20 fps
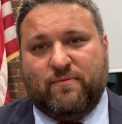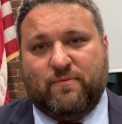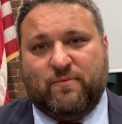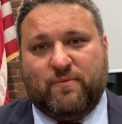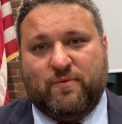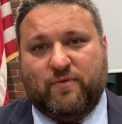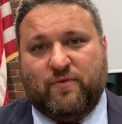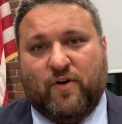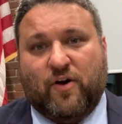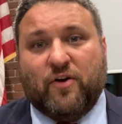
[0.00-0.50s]

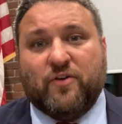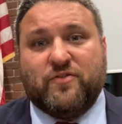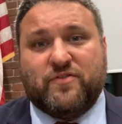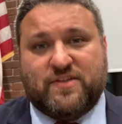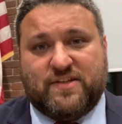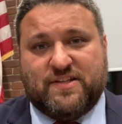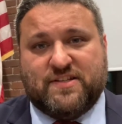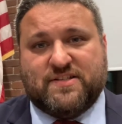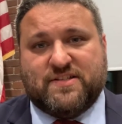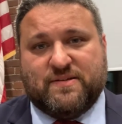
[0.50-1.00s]
we've all
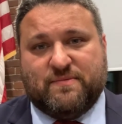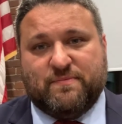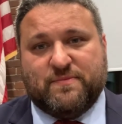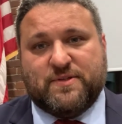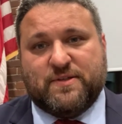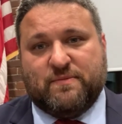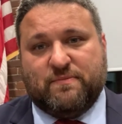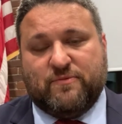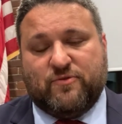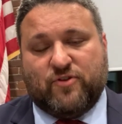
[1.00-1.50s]
seen
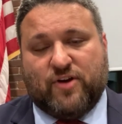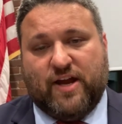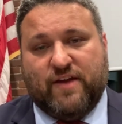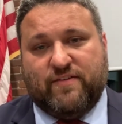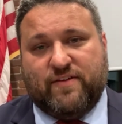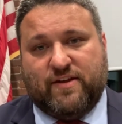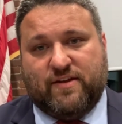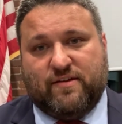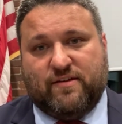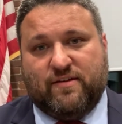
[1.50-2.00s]
some
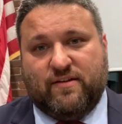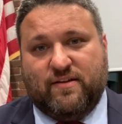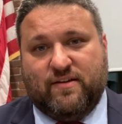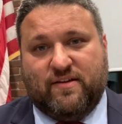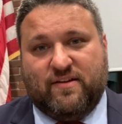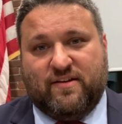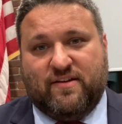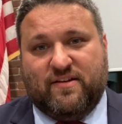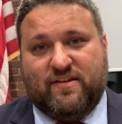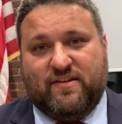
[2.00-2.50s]
driving
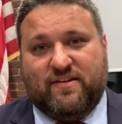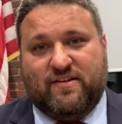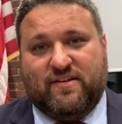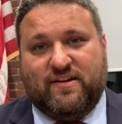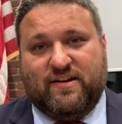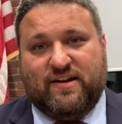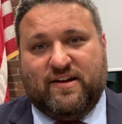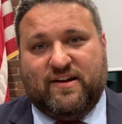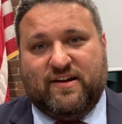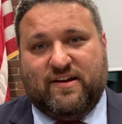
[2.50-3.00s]

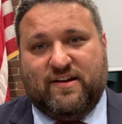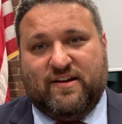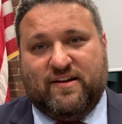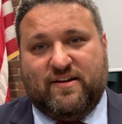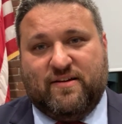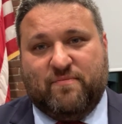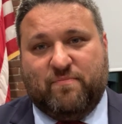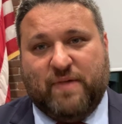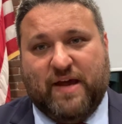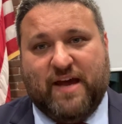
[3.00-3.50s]

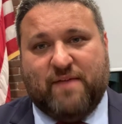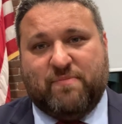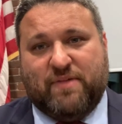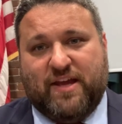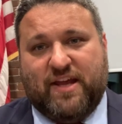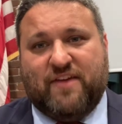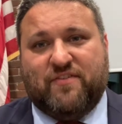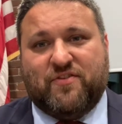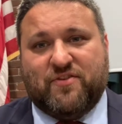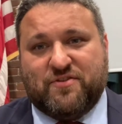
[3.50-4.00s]
bad
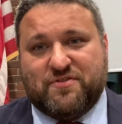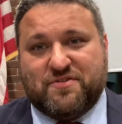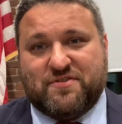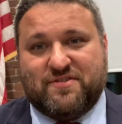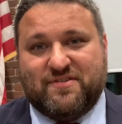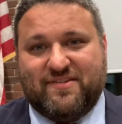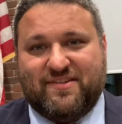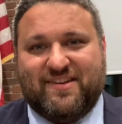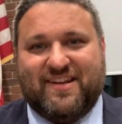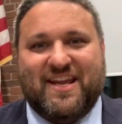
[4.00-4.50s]

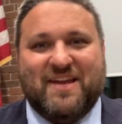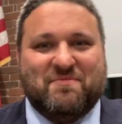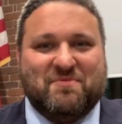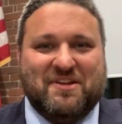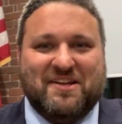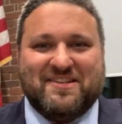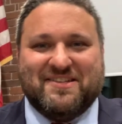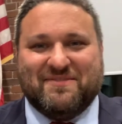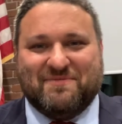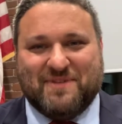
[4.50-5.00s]
behaviors that take
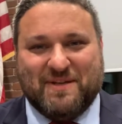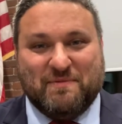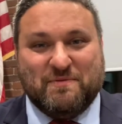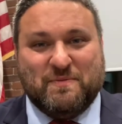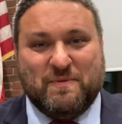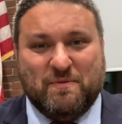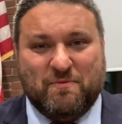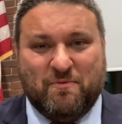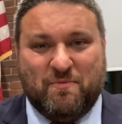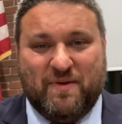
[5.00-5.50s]
place. Sometimes
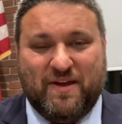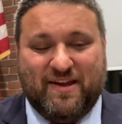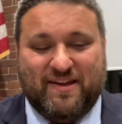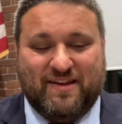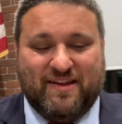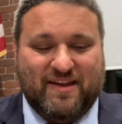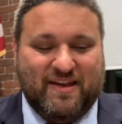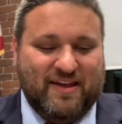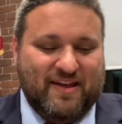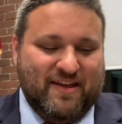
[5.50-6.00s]
people
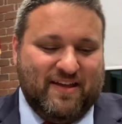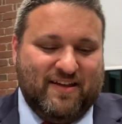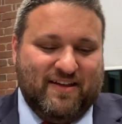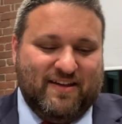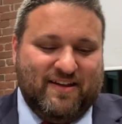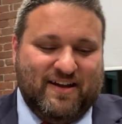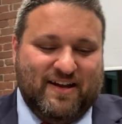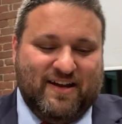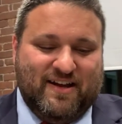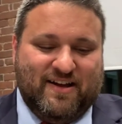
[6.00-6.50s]
make
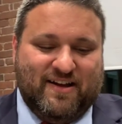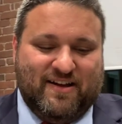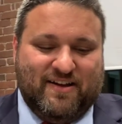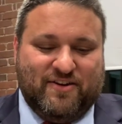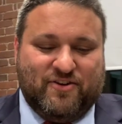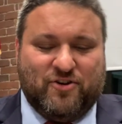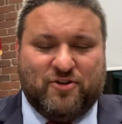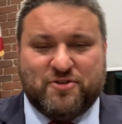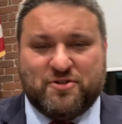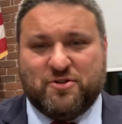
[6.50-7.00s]

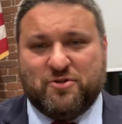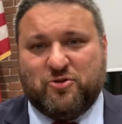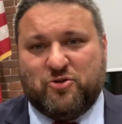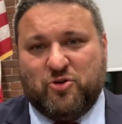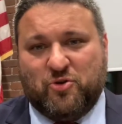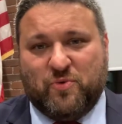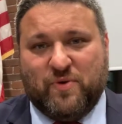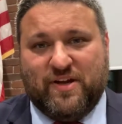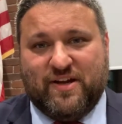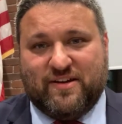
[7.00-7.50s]
turns a little
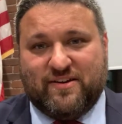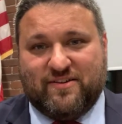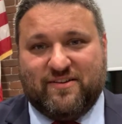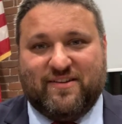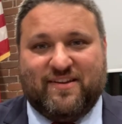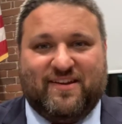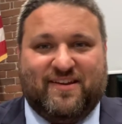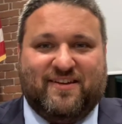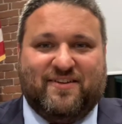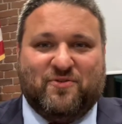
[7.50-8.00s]
too quick,
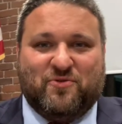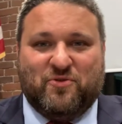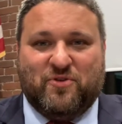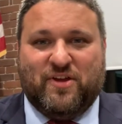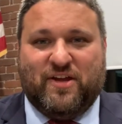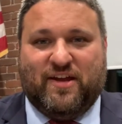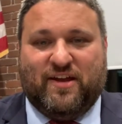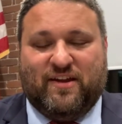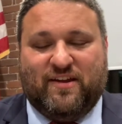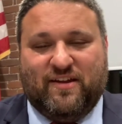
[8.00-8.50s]
or
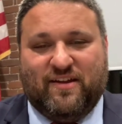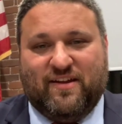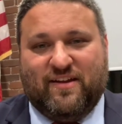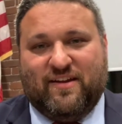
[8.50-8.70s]
they